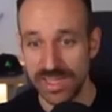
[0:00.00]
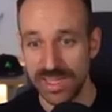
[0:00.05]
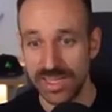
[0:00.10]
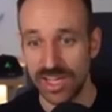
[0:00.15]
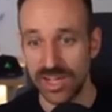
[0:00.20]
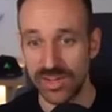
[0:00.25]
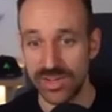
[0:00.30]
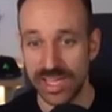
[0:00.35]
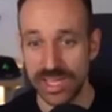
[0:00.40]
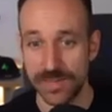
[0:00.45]

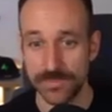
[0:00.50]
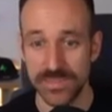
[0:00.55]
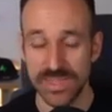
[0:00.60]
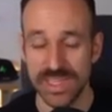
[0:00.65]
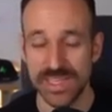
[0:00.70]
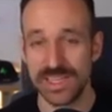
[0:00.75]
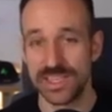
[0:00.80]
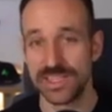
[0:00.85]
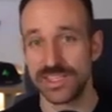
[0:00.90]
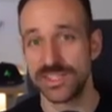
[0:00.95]
Okay.
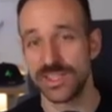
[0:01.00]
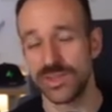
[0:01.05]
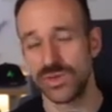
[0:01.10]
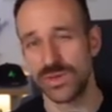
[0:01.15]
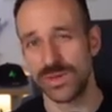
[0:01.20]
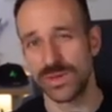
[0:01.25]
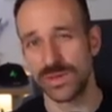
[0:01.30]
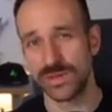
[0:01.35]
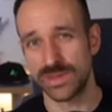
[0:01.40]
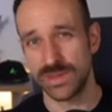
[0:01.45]
So
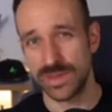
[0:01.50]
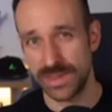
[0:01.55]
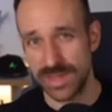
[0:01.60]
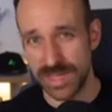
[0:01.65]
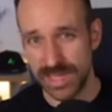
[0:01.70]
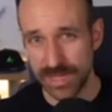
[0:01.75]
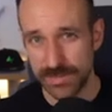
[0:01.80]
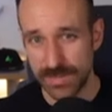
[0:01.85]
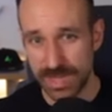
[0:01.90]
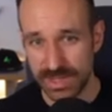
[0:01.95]
the
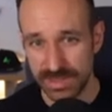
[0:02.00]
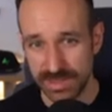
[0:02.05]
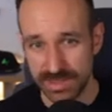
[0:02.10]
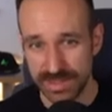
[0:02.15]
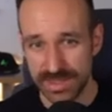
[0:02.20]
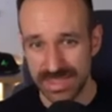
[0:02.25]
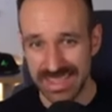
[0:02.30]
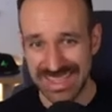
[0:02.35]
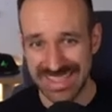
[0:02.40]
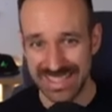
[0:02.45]
thing about
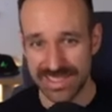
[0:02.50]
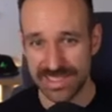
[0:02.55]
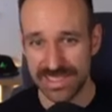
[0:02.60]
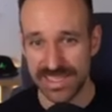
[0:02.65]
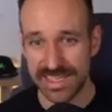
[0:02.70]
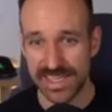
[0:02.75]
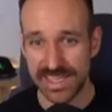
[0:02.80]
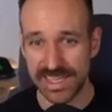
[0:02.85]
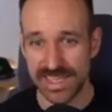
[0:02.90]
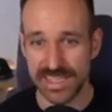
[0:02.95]
this
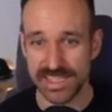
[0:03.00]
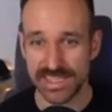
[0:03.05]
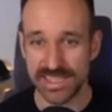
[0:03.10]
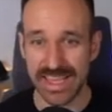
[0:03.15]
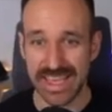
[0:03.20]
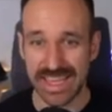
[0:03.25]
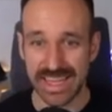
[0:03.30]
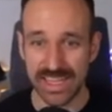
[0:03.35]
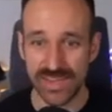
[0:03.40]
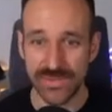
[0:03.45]
is
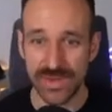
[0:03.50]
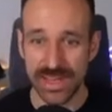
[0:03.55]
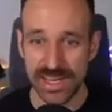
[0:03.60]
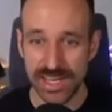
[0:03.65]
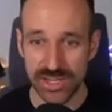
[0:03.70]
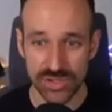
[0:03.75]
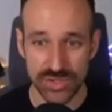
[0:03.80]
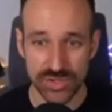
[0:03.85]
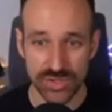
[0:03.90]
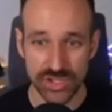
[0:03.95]
that if I
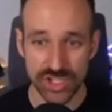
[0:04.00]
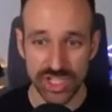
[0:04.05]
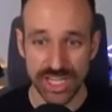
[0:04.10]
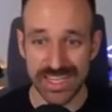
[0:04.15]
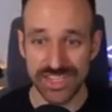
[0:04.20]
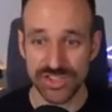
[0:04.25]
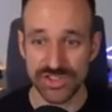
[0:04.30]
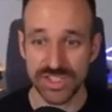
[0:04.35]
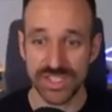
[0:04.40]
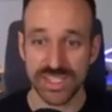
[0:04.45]
now do
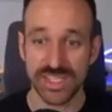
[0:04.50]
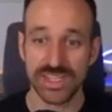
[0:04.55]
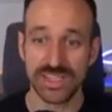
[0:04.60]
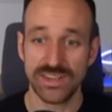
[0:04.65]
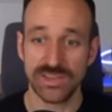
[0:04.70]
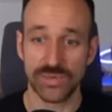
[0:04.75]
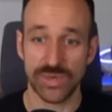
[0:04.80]
changes here,